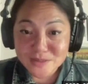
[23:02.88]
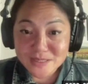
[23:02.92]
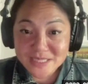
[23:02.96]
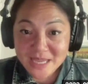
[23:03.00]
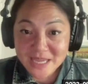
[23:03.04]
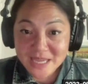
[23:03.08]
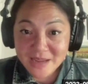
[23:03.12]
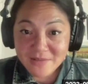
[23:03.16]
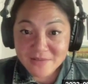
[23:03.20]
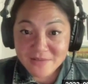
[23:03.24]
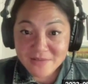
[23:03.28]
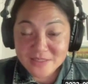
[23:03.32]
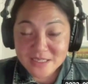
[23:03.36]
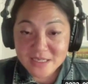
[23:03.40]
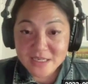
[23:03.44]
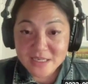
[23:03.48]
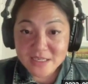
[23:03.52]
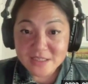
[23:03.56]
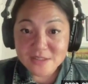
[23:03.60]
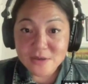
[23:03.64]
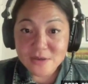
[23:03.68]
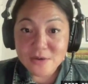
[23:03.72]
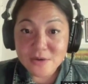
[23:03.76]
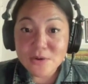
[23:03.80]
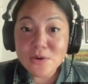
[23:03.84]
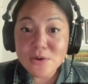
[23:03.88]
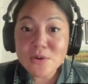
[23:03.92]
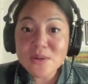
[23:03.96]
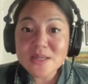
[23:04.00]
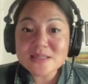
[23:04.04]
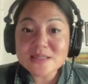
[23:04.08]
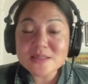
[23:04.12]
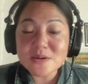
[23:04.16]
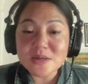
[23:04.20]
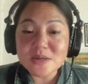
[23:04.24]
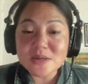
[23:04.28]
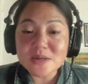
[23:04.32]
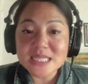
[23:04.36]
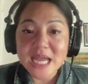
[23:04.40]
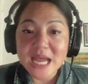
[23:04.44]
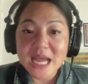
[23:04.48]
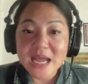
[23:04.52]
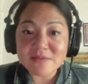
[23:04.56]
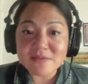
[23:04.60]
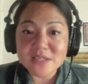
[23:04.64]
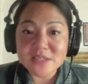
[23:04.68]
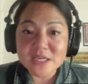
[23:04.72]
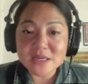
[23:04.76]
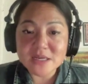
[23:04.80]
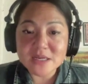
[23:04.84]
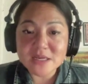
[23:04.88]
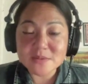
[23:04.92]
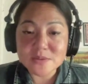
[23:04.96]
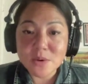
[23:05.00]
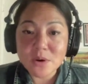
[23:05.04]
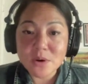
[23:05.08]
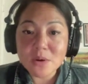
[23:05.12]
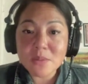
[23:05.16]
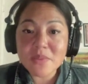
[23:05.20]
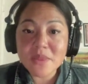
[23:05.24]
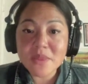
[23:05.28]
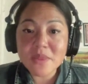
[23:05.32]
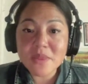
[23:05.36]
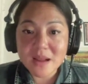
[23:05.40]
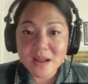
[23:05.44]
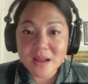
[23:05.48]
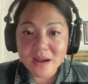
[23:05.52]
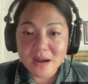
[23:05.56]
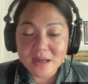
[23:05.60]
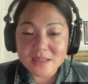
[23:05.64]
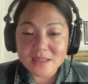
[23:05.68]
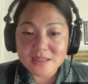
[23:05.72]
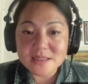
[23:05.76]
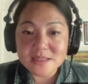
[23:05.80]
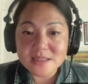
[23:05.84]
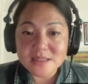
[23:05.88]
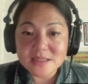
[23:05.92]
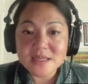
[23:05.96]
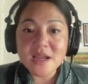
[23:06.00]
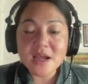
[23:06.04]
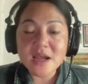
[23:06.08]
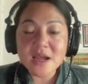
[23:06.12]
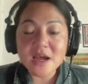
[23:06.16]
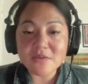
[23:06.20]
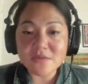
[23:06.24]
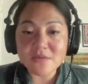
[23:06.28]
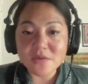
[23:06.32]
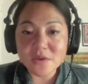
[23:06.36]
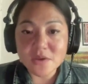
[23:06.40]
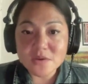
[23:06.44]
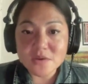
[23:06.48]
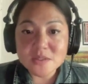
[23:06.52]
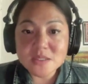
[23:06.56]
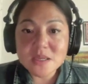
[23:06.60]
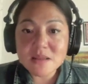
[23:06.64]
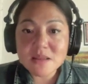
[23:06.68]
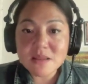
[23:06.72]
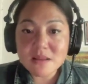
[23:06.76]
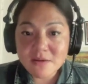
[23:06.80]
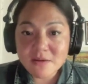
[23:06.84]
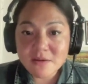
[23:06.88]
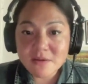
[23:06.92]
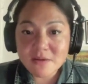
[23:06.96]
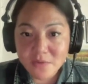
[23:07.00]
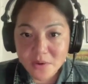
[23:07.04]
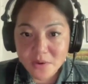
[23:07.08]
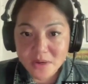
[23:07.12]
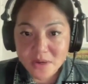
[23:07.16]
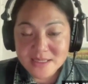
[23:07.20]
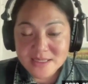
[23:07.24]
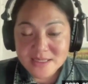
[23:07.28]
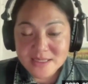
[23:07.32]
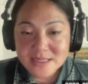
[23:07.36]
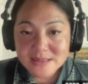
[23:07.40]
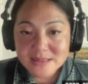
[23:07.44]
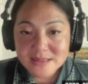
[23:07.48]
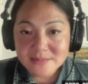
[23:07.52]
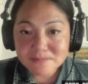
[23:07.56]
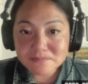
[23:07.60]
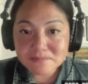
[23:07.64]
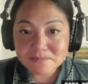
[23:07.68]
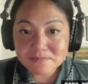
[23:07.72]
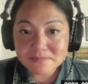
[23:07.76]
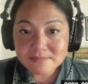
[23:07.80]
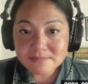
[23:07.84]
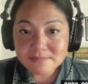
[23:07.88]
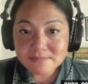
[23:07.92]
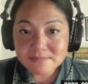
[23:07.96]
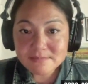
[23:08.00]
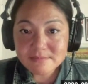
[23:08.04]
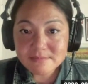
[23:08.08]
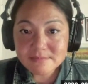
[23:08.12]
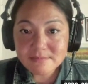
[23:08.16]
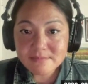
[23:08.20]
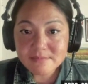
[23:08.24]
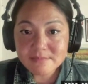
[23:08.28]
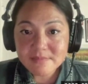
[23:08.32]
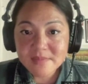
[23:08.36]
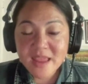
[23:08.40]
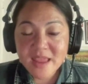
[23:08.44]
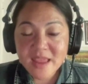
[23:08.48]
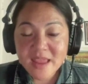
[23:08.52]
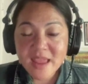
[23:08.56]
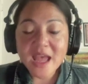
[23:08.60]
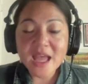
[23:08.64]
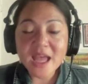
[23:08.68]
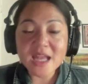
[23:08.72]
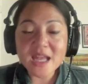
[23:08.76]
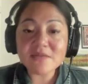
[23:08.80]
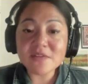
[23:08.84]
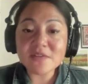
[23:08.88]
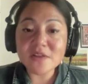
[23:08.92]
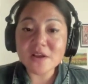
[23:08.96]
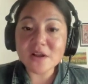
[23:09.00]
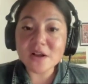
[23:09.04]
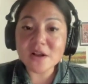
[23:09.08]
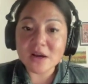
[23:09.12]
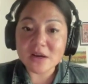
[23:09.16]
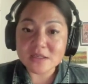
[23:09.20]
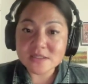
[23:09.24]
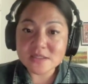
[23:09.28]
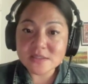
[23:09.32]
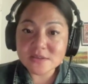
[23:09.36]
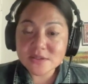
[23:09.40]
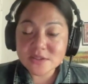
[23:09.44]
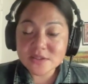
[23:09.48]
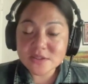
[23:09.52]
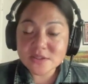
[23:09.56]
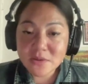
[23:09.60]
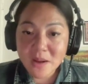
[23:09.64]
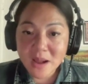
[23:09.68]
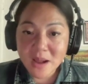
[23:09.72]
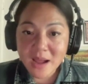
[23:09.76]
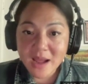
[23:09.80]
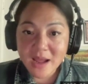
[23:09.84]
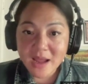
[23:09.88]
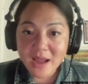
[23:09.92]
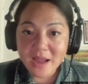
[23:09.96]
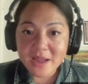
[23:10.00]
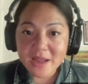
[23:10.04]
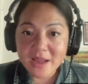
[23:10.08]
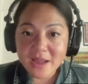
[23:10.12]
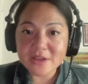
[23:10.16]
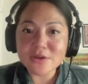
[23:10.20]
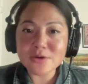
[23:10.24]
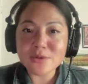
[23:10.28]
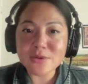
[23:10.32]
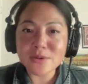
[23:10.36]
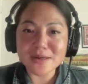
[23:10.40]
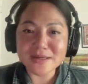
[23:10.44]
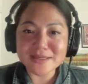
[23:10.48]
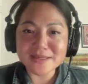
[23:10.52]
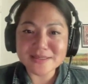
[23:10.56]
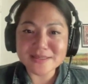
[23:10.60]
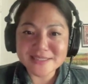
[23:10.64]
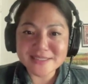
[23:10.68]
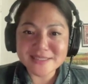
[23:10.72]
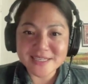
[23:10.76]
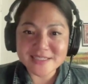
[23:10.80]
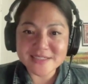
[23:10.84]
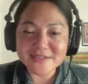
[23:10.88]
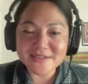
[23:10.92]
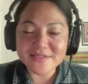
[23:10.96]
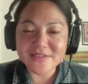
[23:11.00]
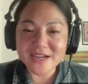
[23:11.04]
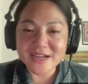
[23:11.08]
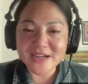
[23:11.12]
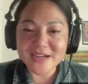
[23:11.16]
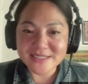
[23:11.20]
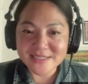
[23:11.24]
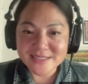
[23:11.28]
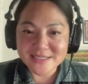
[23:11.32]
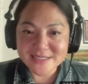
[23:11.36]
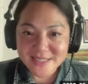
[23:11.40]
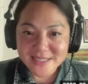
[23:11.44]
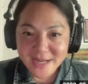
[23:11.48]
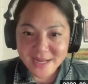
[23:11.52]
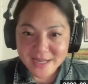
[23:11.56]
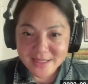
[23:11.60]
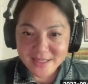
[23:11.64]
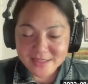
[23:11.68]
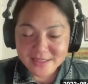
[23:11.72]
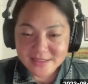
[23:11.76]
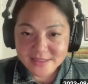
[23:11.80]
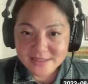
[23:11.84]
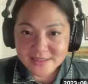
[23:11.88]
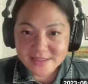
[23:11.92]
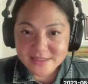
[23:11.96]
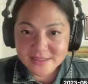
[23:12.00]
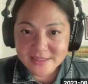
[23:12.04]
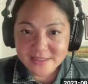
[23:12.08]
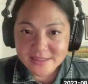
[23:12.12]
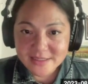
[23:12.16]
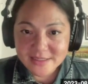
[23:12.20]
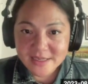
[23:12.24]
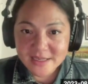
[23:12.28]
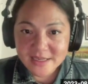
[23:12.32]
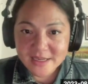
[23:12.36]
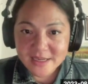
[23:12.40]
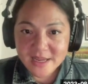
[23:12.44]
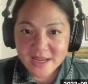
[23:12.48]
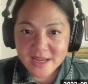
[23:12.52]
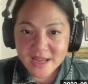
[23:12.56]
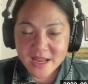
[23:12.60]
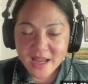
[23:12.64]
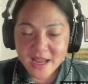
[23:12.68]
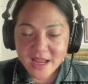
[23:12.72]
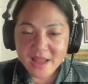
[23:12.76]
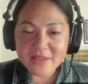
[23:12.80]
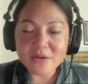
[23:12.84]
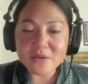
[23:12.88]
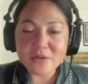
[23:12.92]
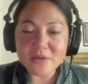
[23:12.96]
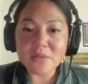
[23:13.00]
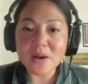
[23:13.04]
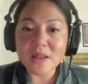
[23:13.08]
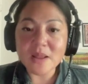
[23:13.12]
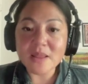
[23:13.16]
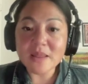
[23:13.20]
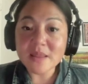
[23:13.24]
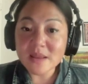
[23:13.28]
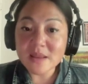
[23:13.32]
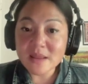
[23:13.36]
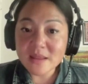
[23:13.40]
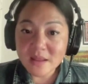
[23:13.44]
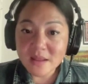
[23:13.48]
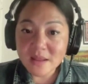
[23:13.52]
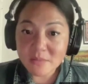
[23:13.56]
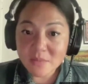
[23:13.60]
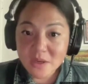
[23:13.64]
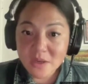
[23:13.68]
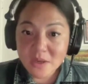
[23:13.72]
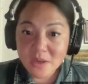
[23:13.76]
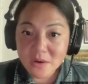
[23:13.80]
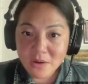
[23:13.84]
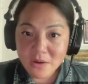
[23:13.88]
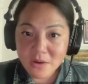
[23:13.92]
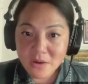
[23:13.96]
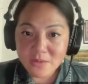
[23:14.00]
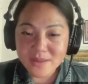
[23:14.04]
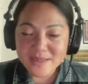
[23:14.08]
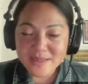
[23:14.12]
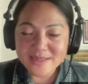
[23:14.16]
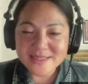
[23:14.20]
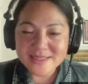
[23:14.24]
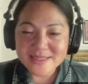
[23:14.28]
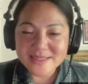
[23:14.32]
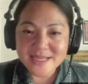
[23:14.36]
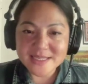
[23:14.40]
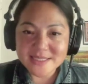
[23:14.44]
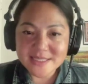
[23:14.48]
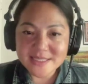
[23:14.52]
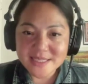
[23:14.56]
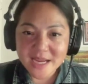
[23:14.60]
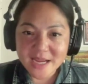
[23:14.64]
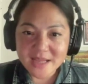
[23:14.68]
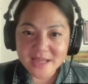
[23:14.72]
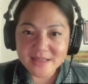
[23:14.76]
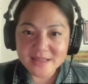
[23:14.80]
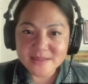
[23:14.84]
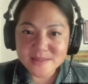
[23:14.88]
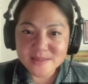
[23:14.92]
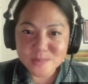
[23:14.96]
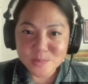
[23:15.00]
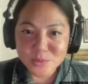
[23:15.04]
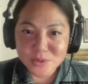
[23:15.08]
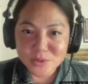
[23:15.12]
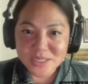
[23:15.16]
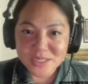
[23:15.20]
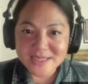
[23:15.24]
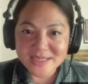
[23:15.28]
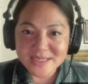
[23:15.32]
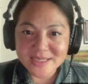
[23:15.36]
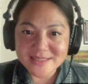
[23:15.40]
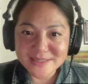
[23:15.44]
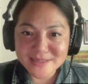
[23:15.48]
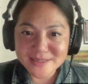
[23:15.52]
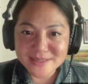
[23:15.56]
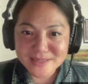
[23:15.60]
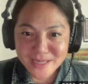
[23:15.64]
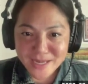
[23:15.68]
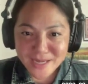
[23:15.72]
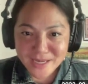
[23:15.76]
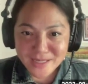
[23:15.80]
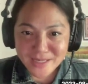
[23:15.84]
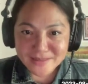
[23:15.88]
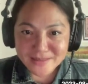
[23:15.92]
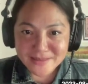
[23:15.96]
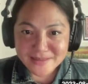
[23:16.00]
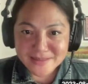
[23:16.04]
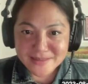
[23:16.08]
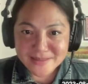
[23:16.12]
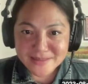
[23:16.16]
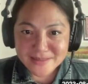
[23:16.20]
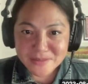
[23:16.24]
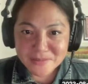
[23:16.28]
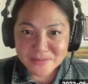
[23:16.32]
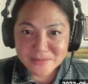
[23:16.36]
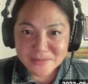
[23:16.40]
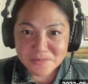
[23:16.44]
safety, it's who is going to have to absorb the costs of using their voice. And if the costs are too high, you are incentivizing silence. And the one thing that we know is that silence breeds silence.